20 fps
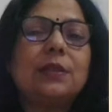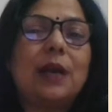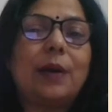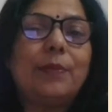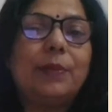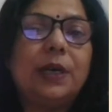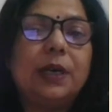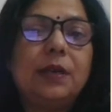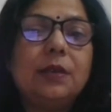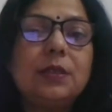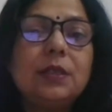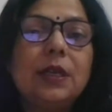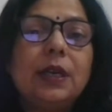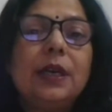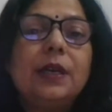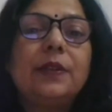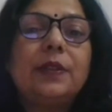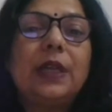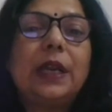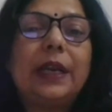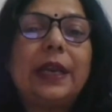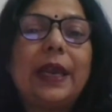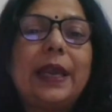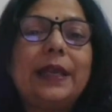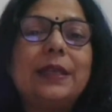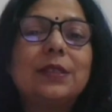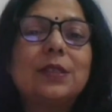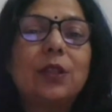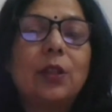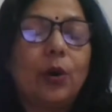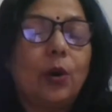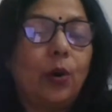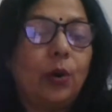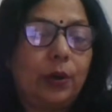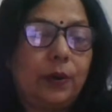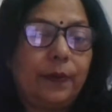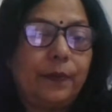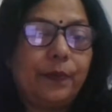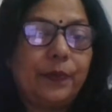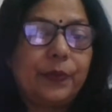summers, the day is long.